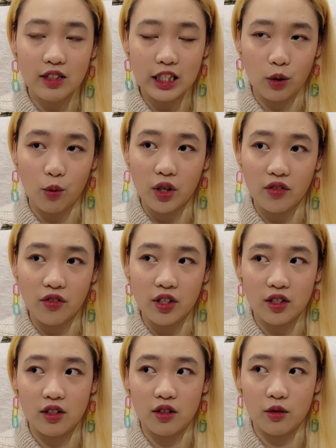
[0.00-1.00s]
Like, one of
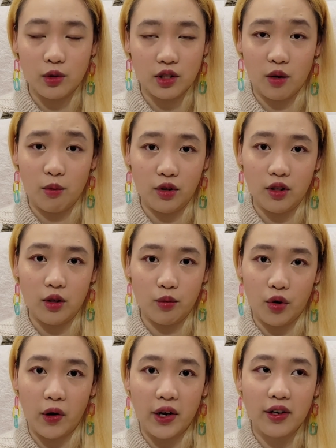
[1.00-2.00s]
it was completely
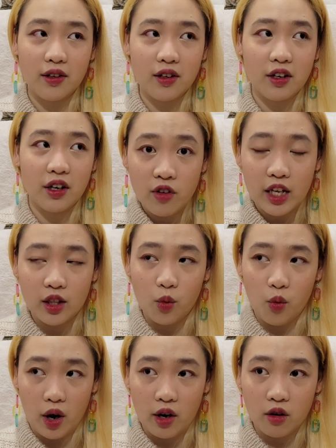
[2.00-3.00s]
broken and the
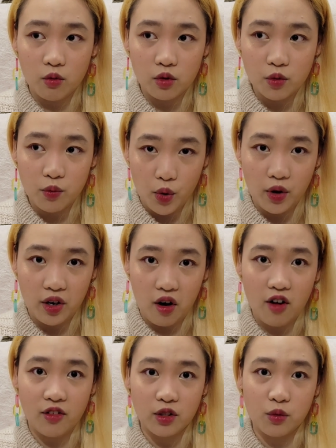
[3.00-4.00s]
wire was broken
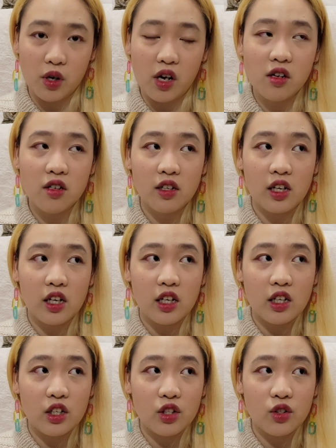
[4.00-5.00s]
off as well.
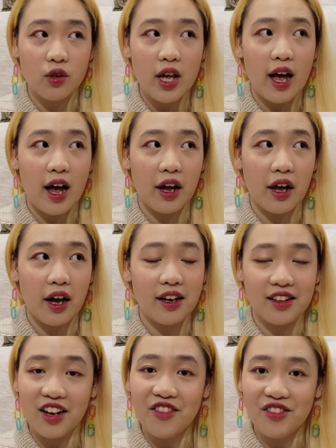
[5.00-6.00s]
So yeah,
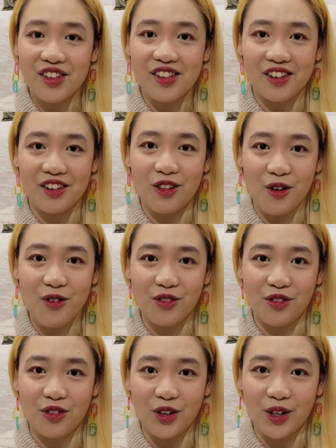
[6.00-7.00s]
I left it alone
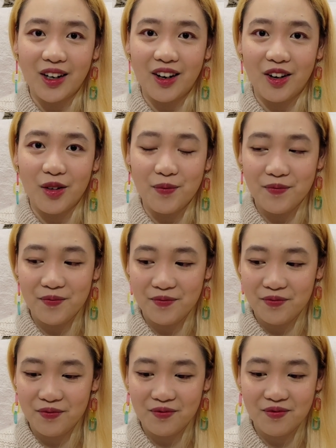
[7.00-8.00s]
for
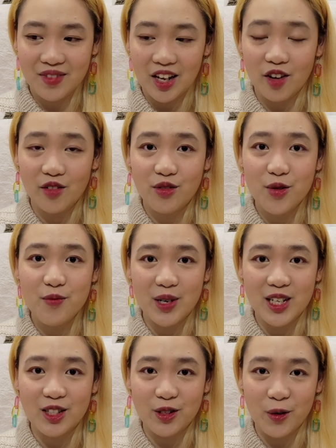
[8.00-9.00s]
a few
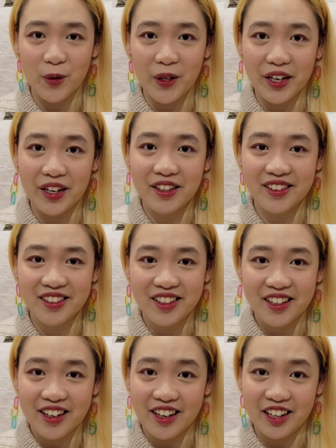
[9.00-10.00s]
minutes only
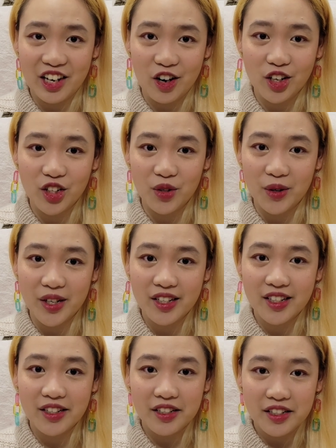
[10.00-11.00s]
and they got to it
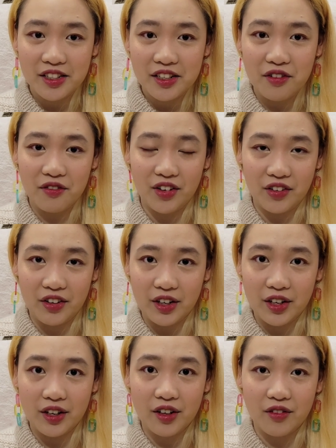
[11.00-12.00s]

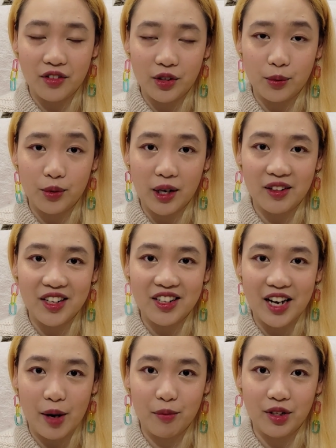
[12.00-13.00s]
very proudly and
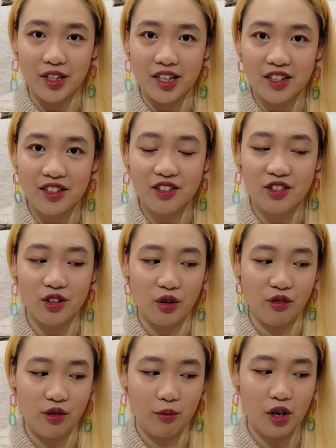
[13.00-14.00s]
happily.
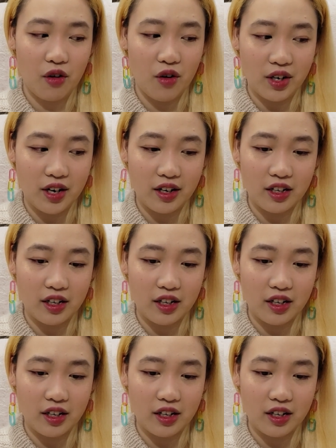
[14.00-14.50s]
So from now on,